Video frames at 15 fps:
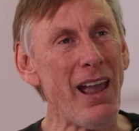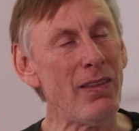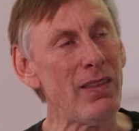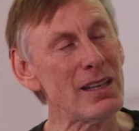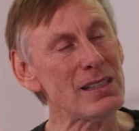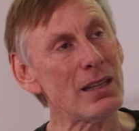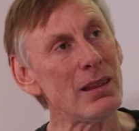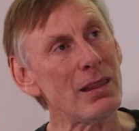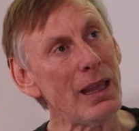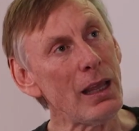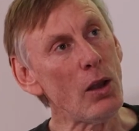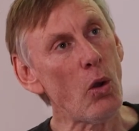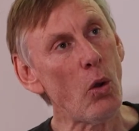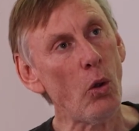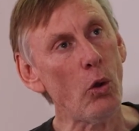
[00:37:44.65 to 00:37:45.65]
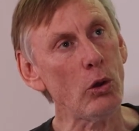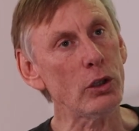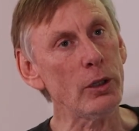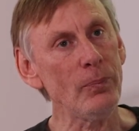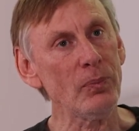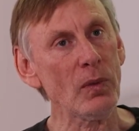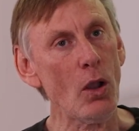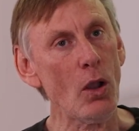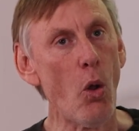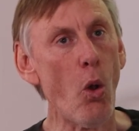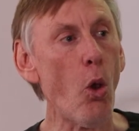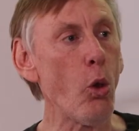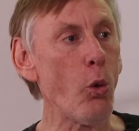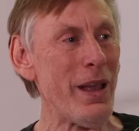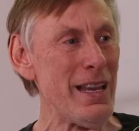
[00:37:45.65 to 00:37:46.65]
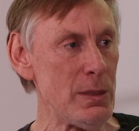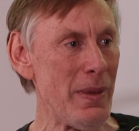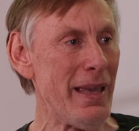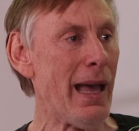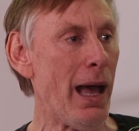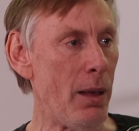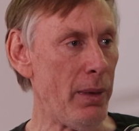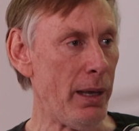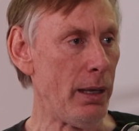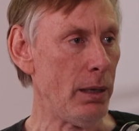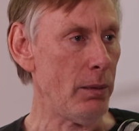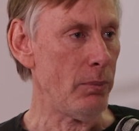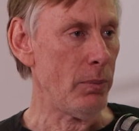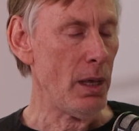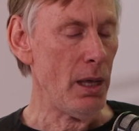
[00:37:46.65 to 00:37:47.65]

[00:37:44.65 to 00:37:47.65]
And there's a thing called always becoming.